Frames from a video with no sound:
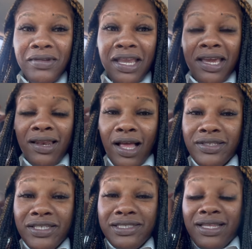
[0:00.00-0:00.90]
And I
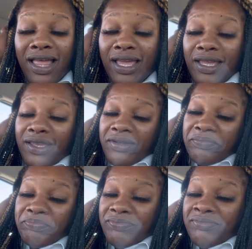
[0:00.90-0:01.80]
just like,
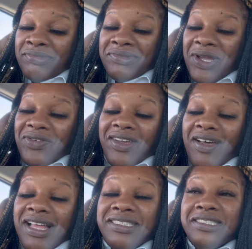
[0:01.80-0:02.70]
no, y'all.
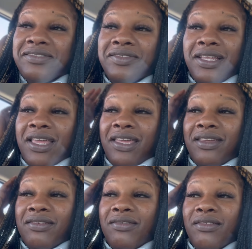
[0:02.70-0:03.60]
I just was like